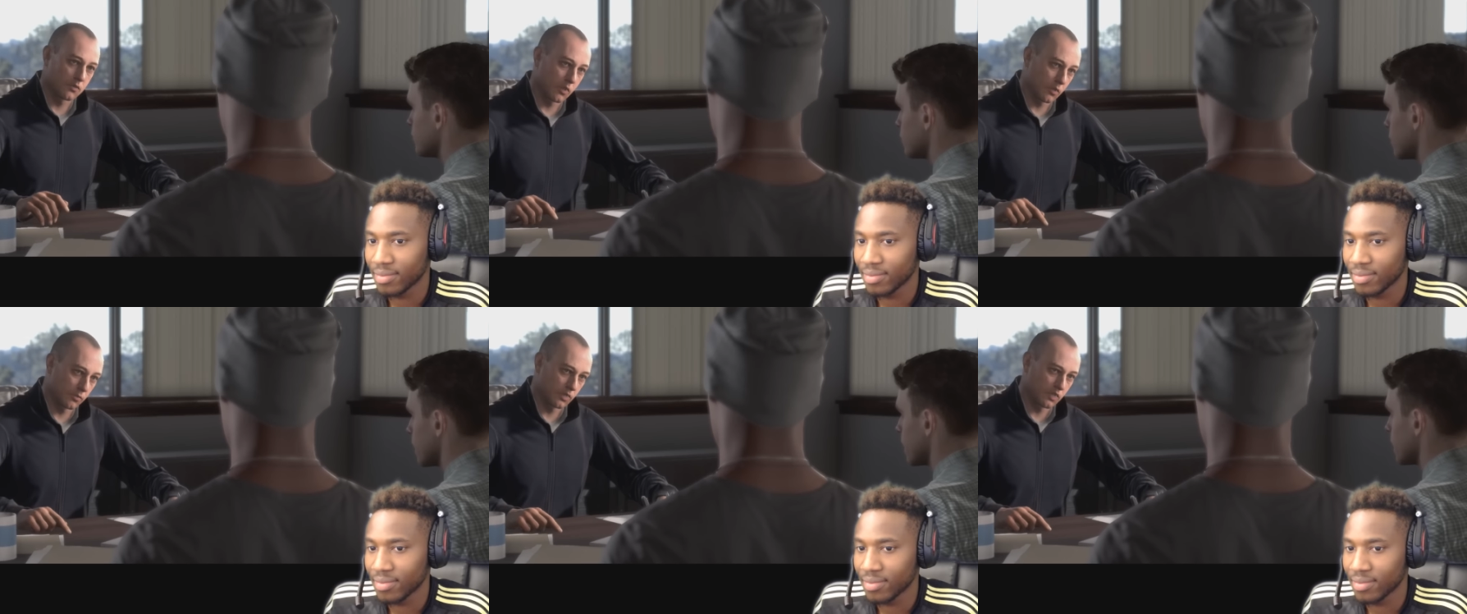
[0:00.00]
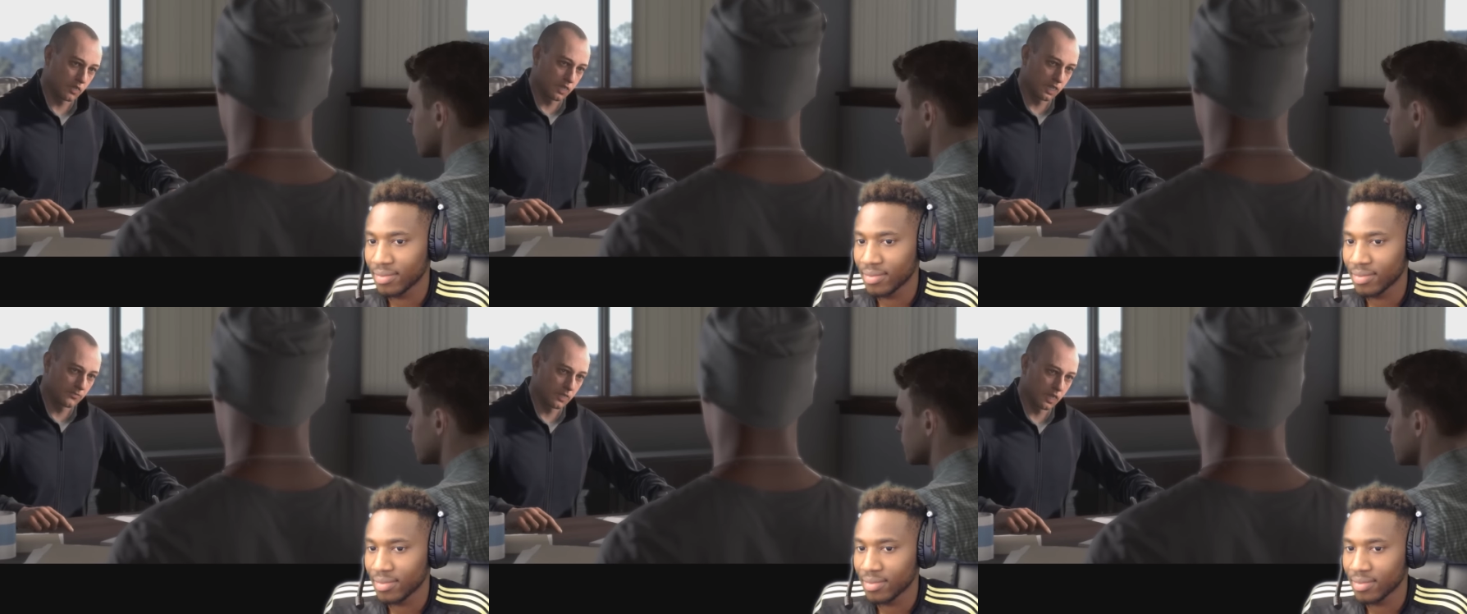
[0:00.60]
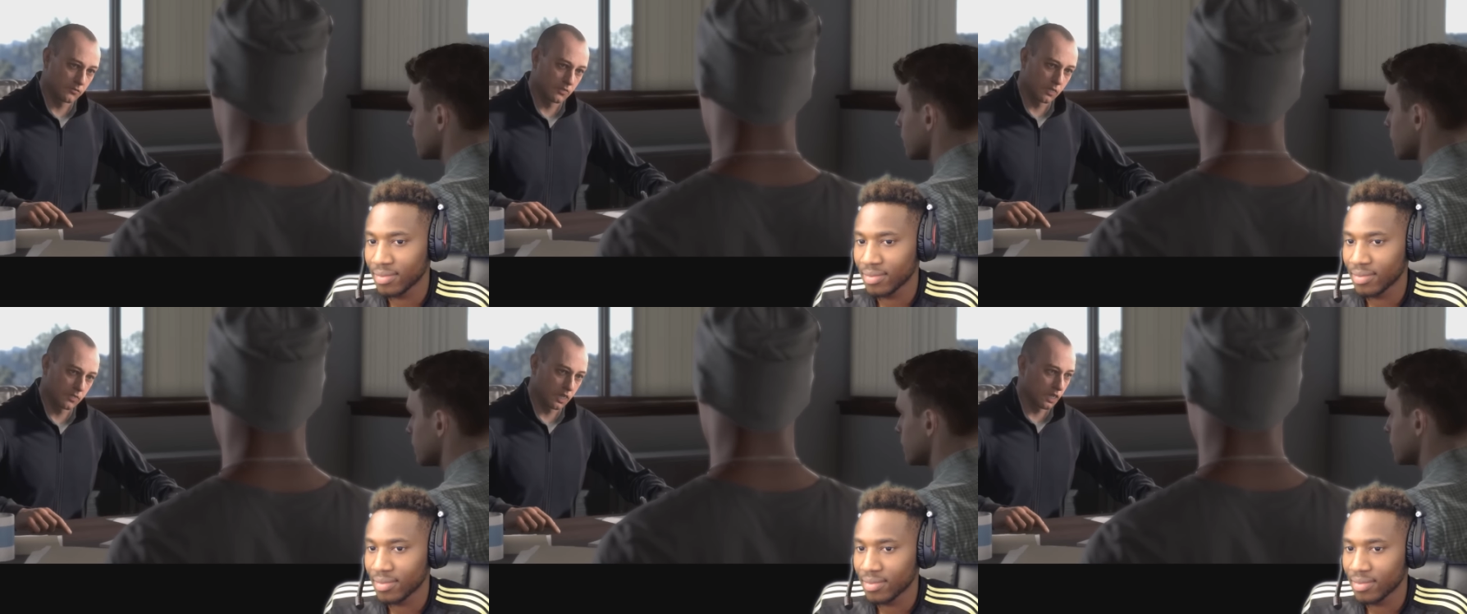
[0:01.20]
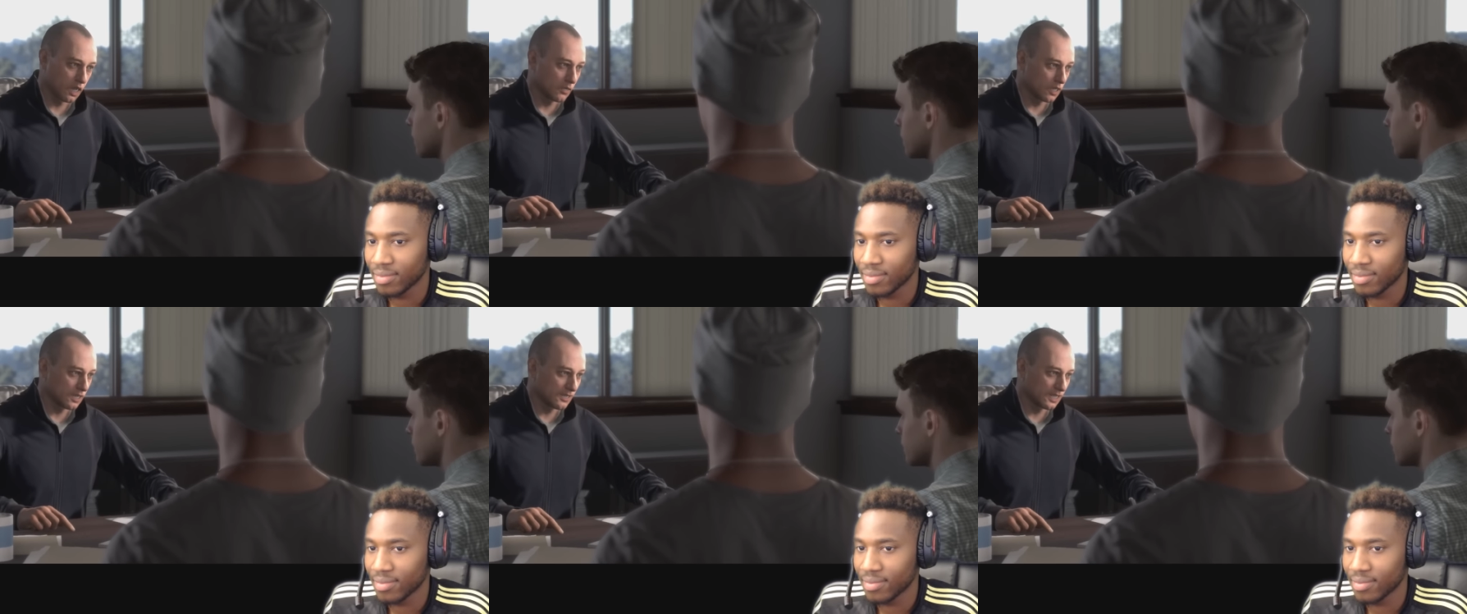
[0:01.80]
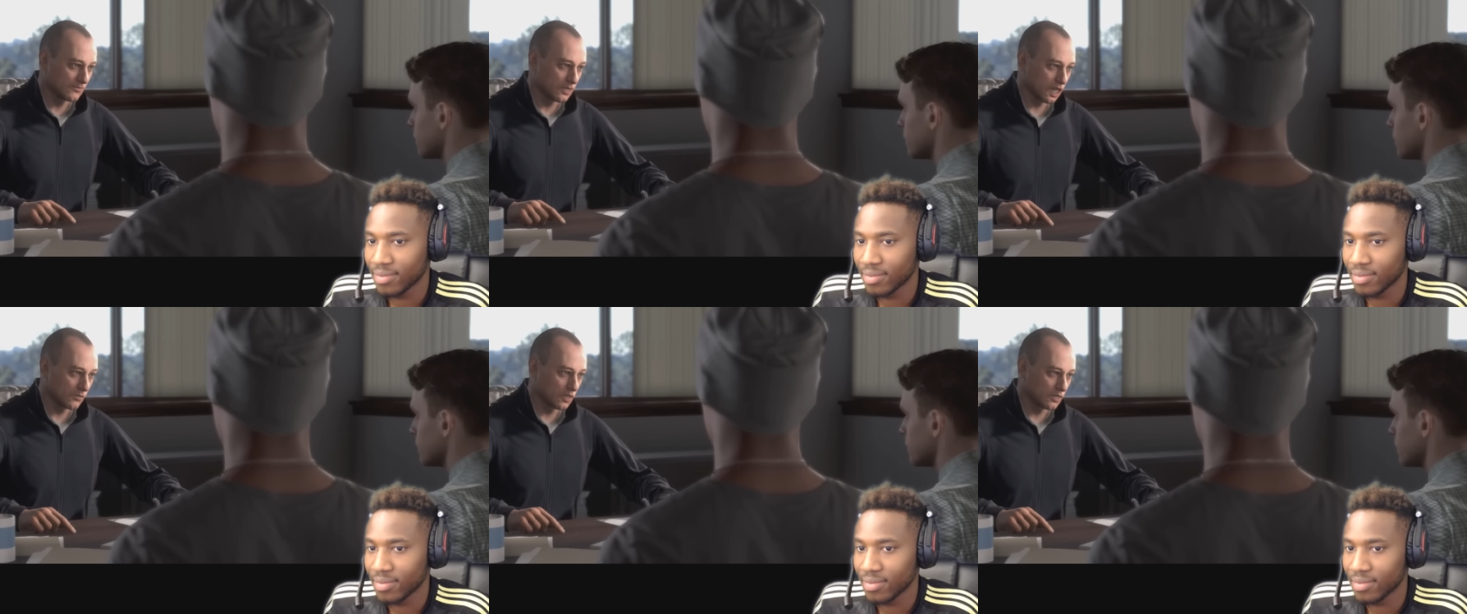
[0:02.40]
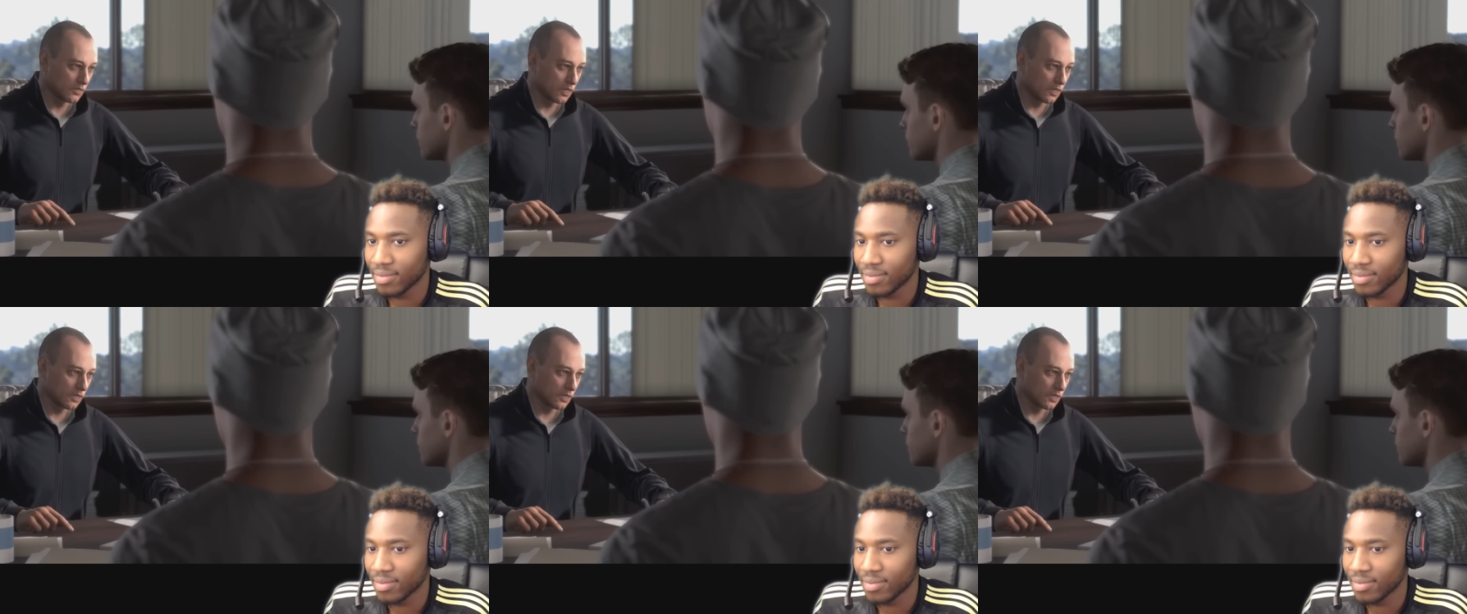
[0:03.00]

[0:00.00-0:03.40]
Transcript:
Speaker 1: We want to be successful in the Premier League, we need team chemistry.